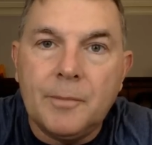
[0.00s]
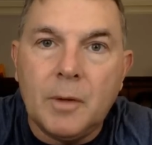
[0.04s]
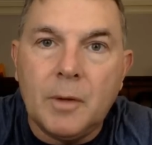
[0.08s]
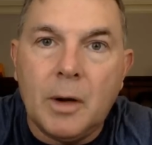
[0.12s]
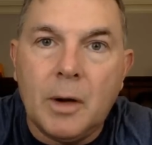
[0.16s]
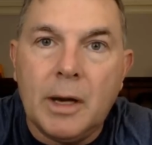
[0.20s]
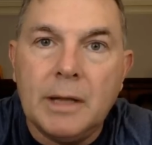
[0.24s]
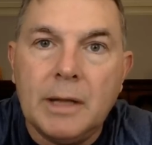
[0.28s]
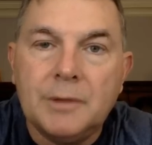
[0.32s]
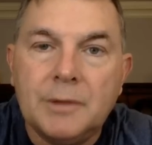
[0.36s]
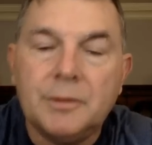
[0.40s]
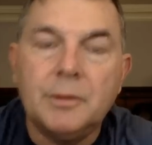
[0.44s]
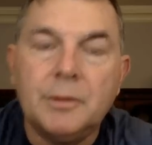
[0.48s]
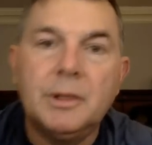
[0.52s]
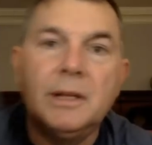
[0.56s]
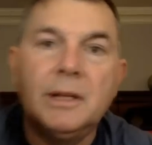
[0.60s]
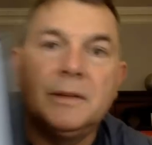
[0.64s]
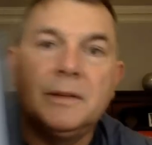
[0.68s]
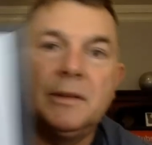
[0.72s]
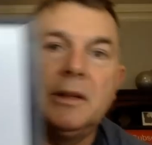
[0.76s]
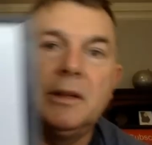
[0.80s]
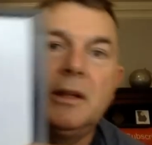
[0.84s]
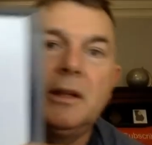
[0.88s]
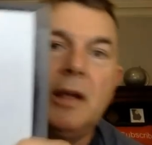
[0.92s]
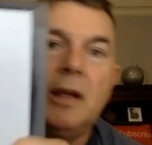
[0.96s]
All right, so
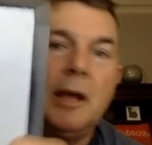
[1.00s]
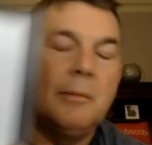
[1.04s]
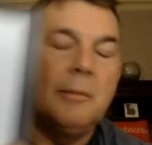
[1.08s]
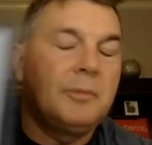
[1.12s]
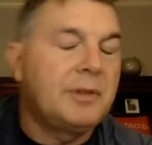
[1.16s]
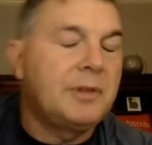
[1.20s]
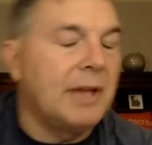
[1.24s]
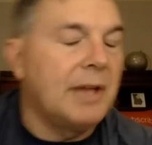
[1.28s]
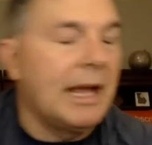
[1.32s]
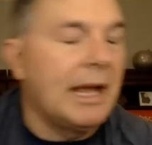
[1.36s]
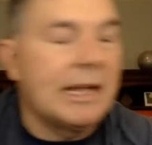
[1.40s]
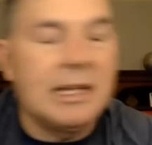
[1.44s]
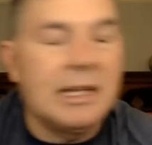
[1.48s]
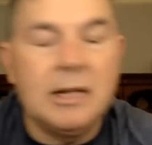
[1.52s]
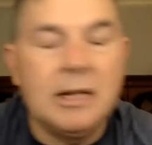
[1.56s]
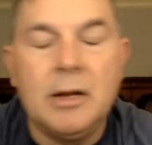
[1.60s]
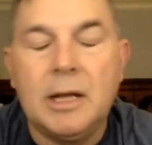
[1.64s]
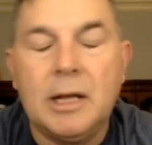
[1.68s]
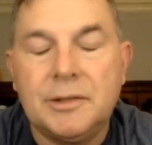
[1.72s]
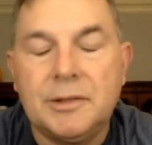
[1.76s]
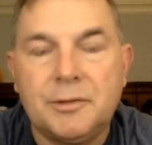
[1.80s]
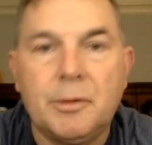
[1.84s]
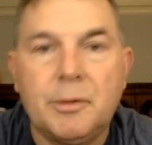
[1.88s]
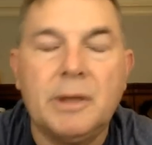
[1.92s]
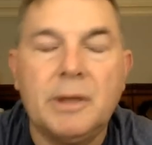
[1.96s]
this, I, I
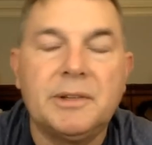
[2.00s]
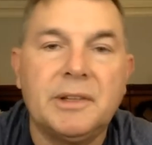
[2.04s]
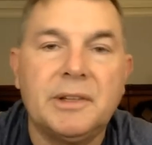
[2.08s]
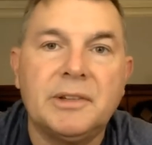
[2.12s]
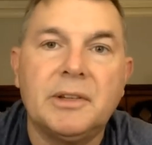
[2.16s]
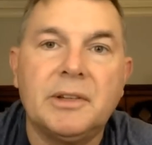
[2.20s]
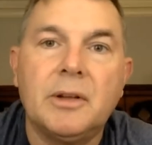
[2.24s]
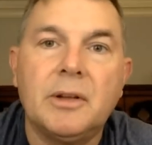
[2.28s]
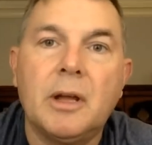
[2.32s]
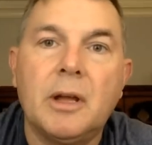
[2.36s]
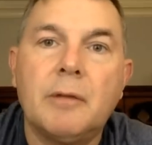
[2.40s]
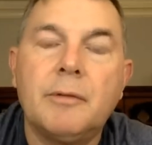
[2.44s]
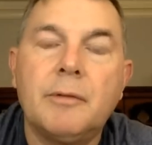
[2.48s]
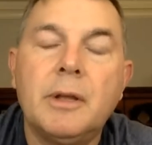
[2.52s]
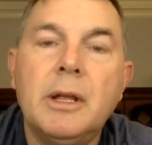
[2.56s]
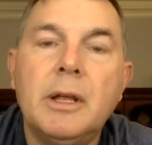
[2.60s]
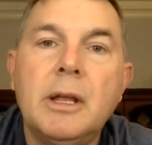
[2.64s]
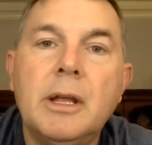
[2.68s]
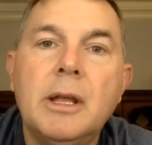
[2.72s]
cannot stress this enough.